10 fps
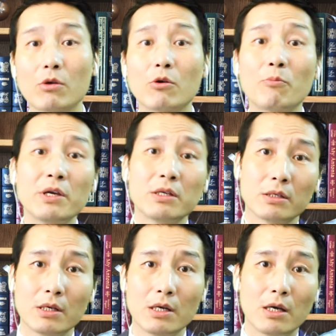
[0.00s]
soil
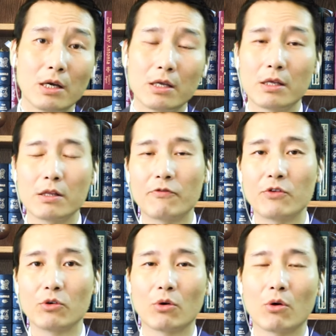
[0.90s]
bean in the
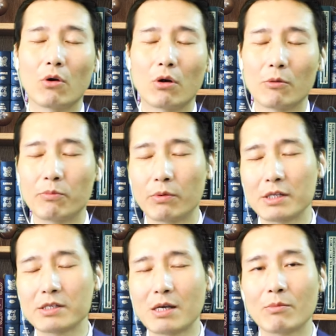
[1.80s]
field, or
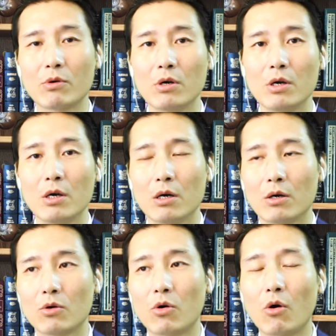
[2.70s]
plant some
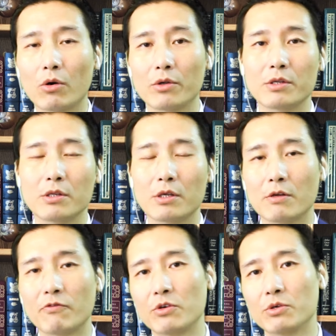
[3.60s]
corn
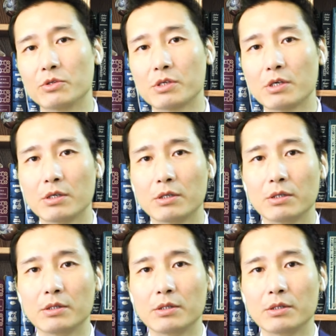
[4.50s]
in the fields.